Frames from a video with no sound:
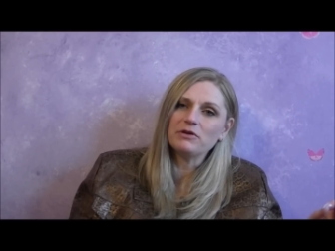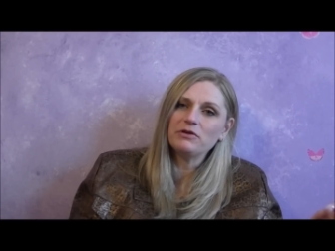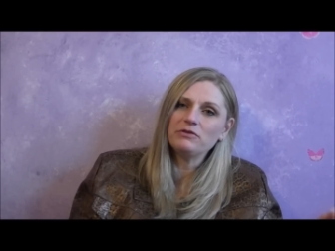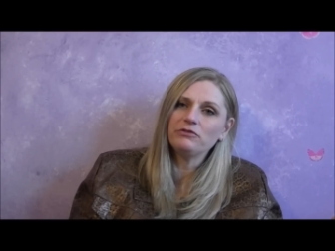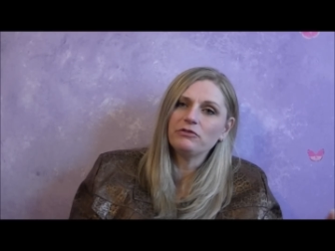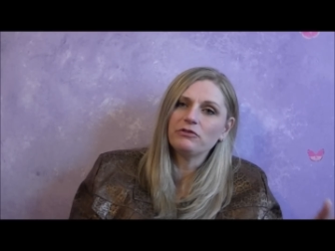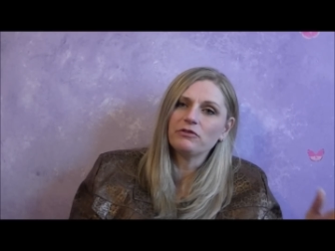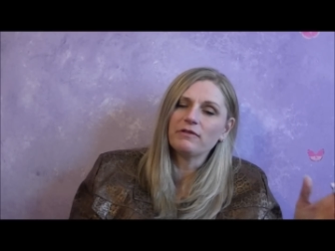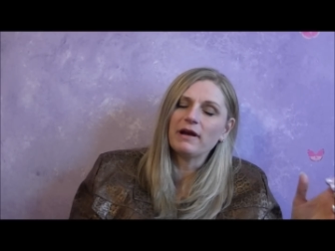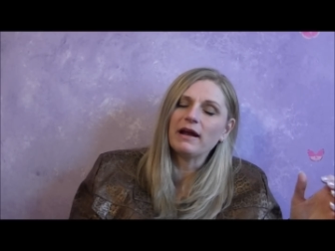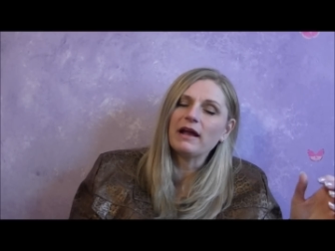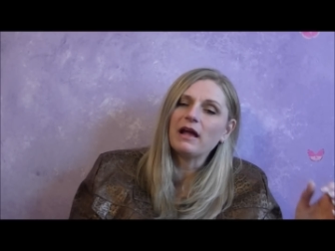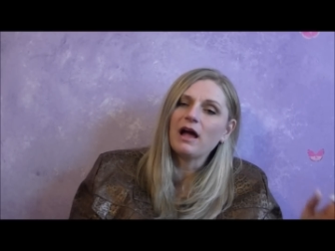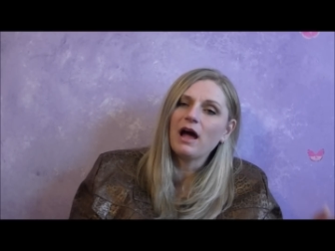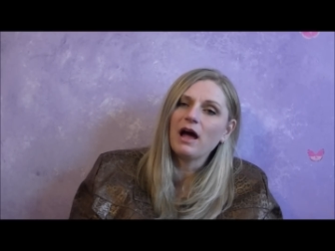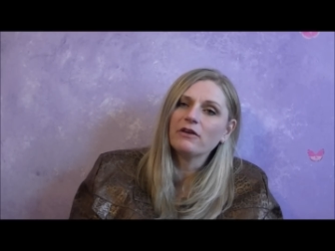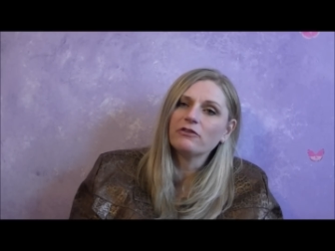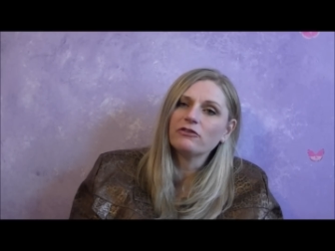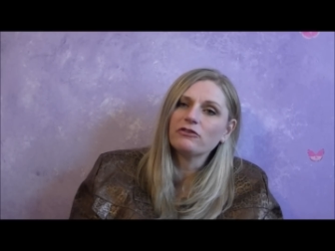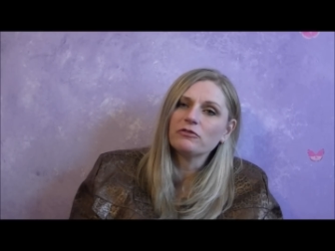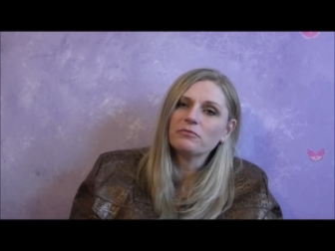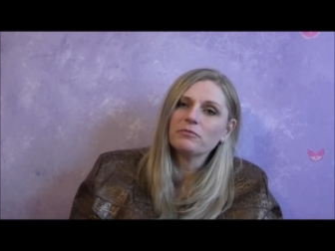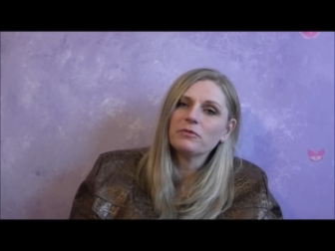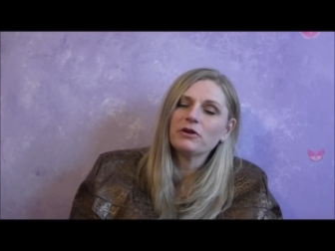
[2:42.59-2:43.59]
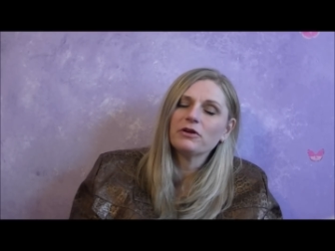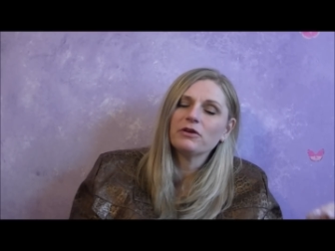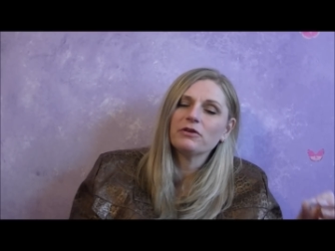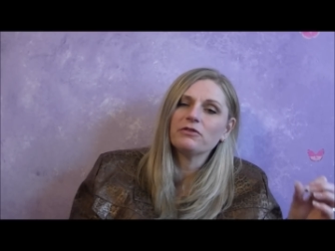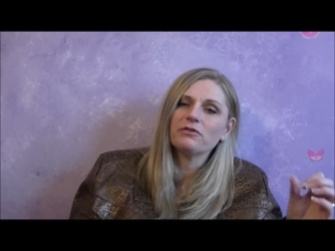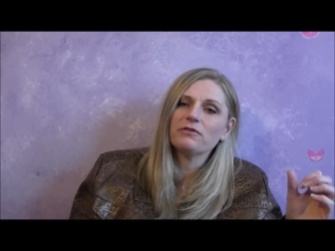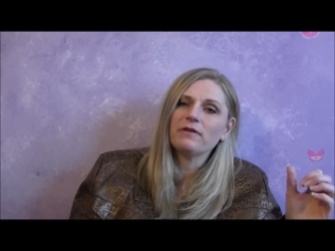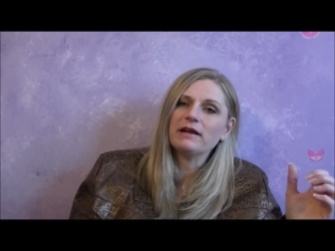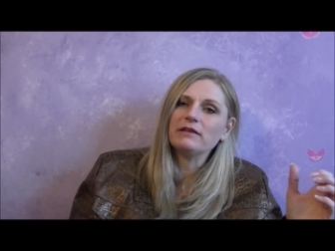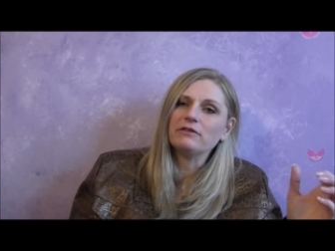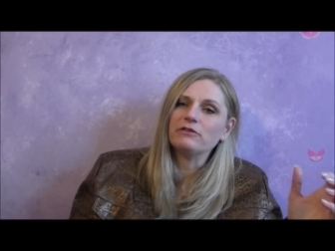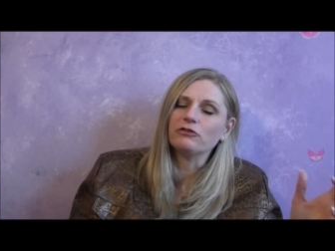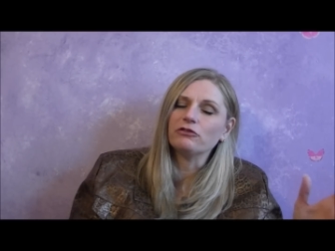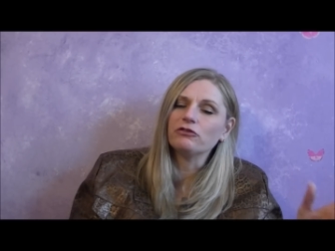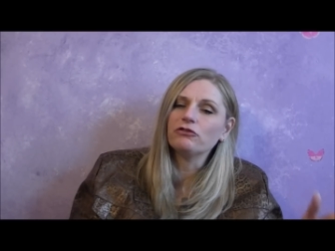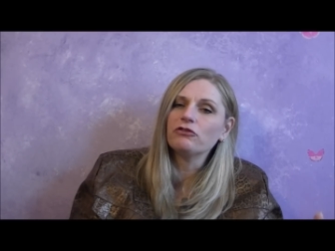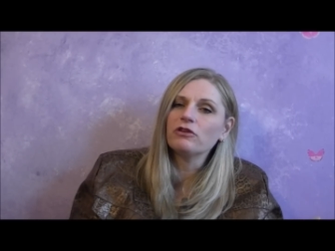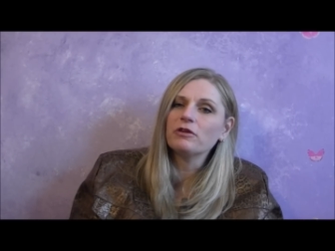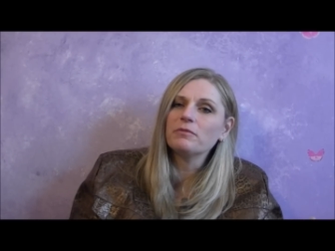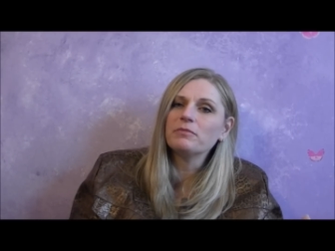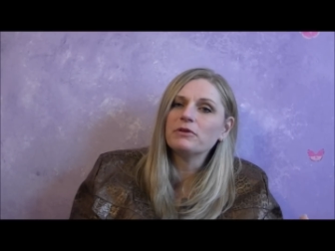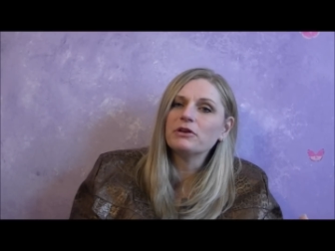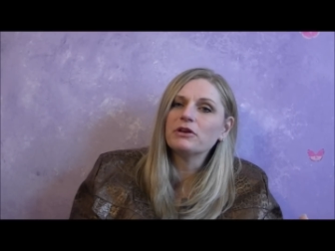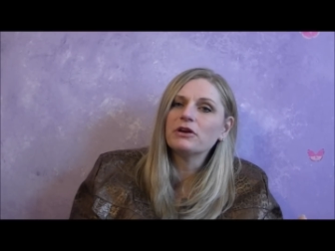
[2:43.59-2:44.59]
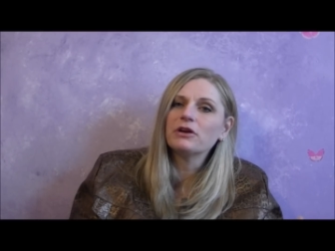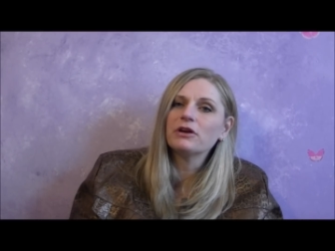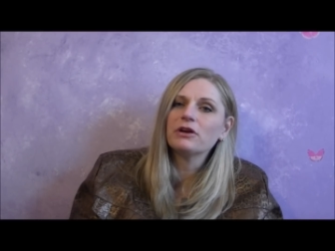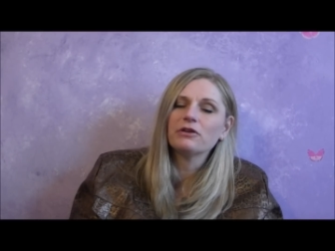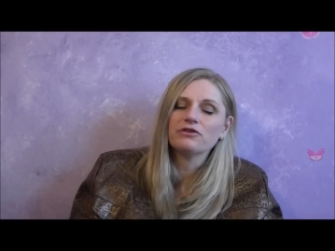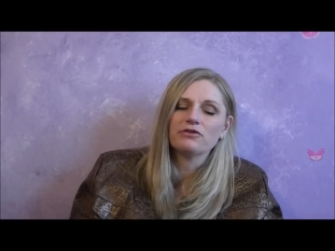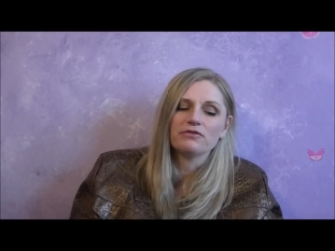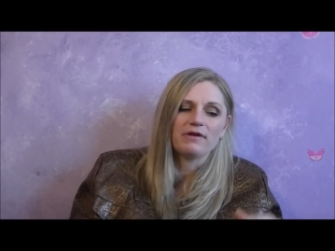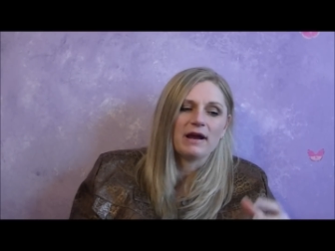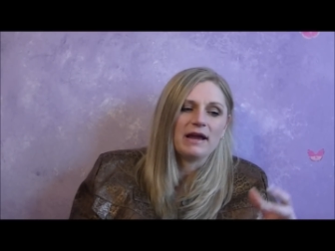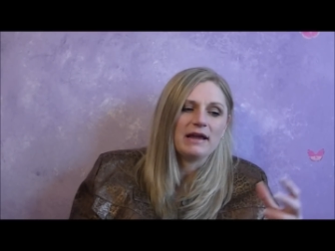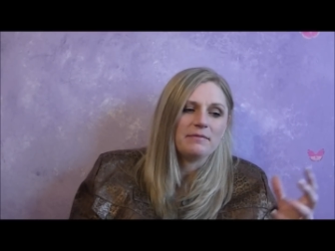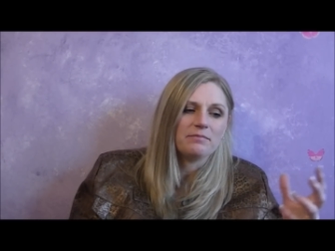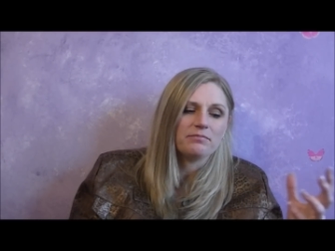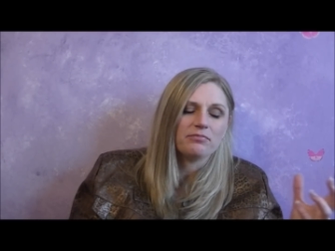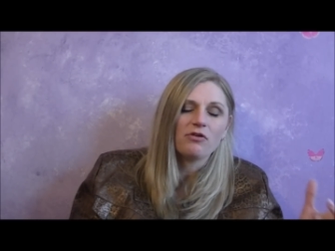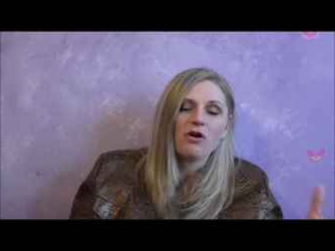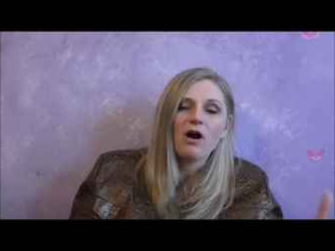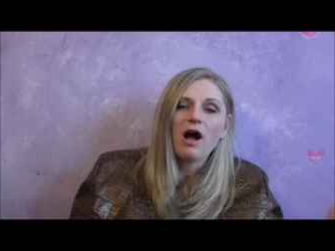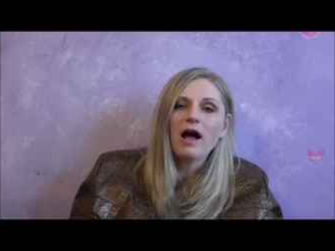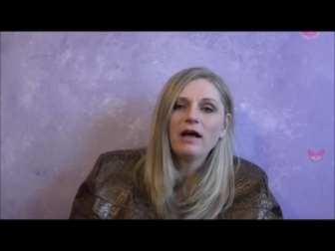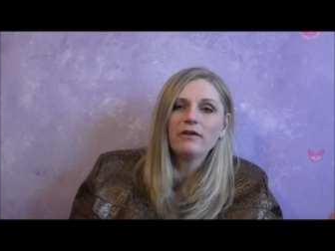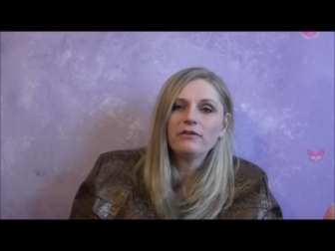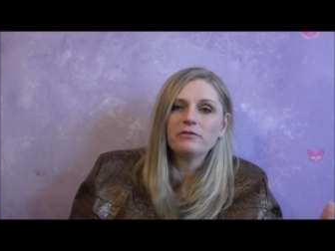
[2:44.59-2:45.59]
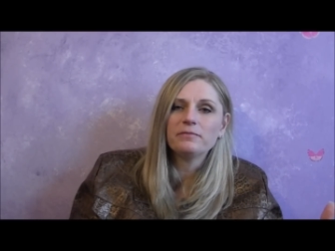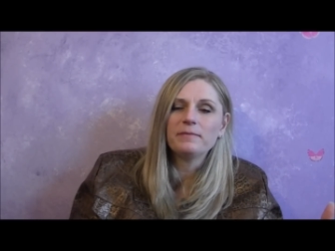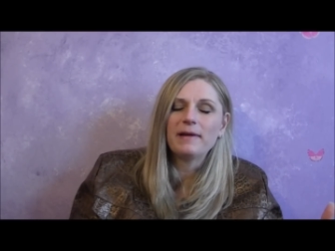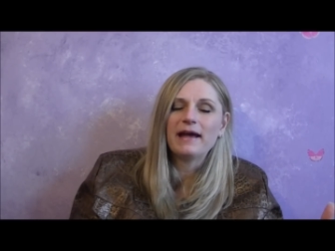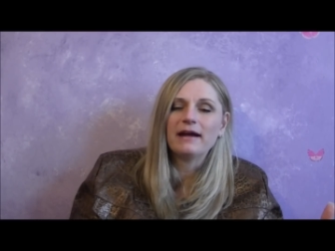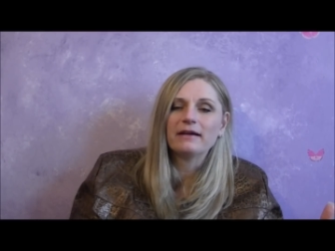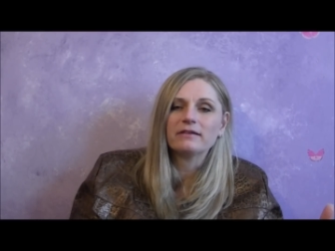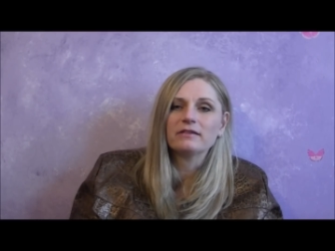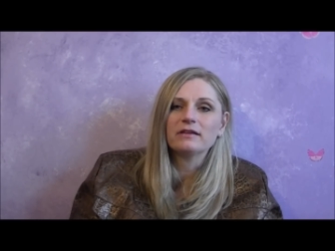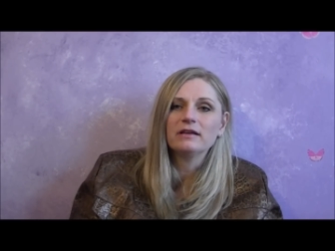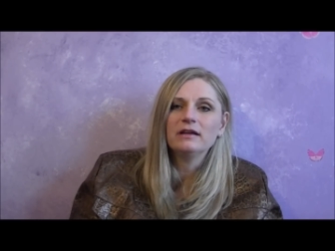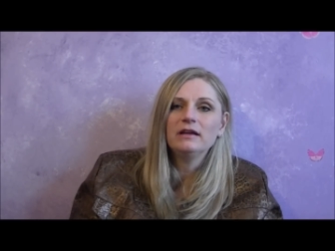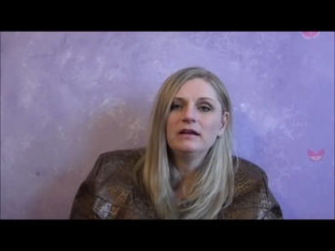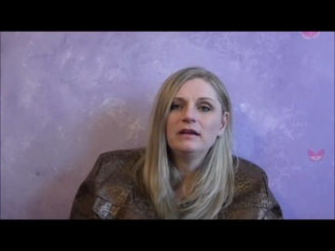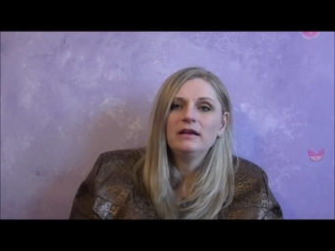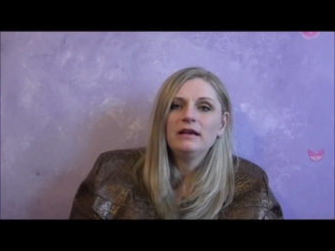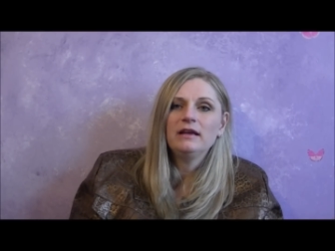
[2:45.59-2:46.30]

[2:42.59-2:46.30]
who's the right customer, or the right distributor, or the right prospect,